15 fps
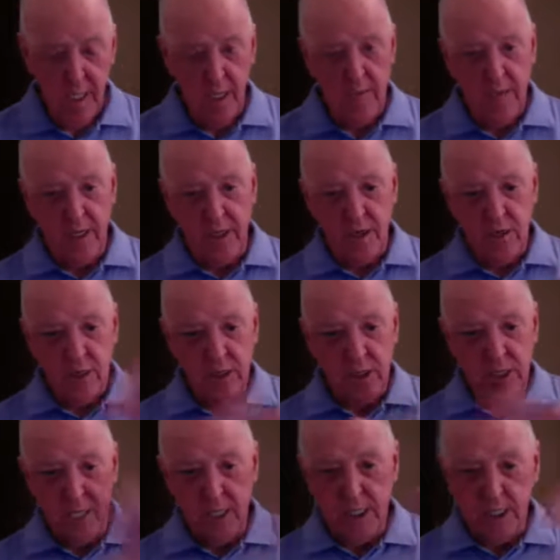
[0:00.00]
and then you can
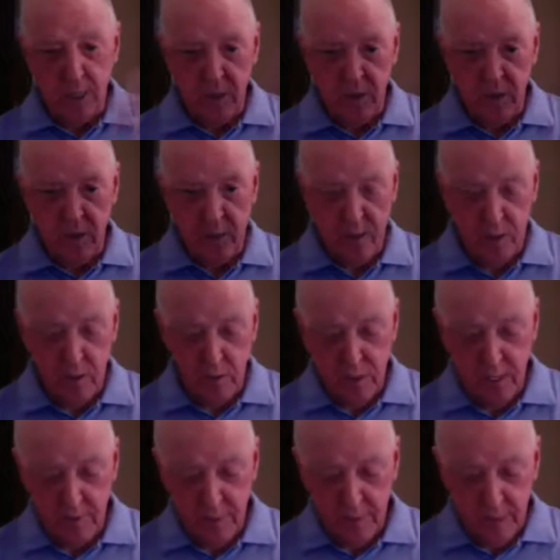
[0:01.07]
change it according to your
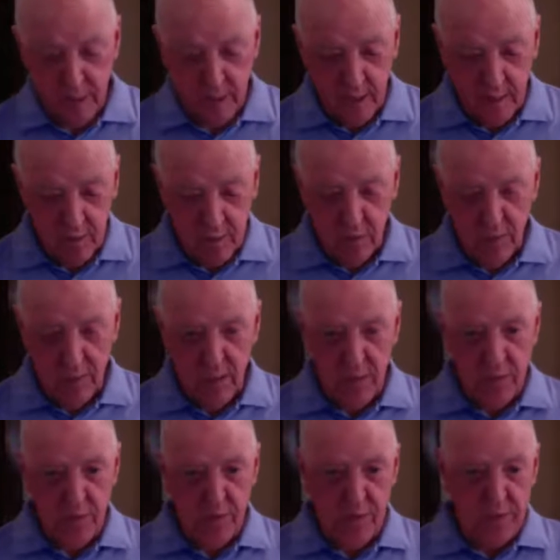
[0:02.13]
company and the way
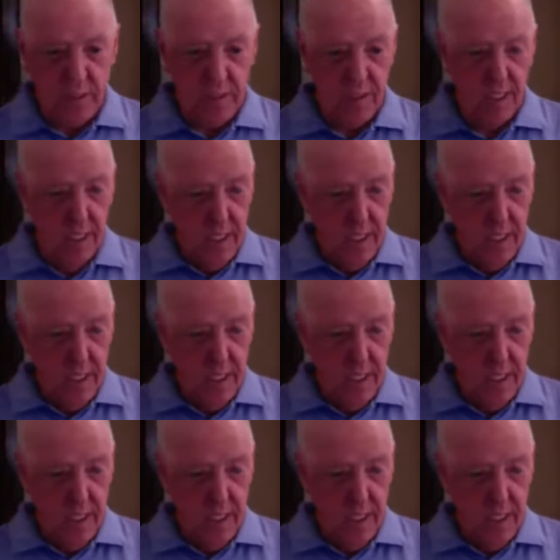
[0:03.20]
you do things.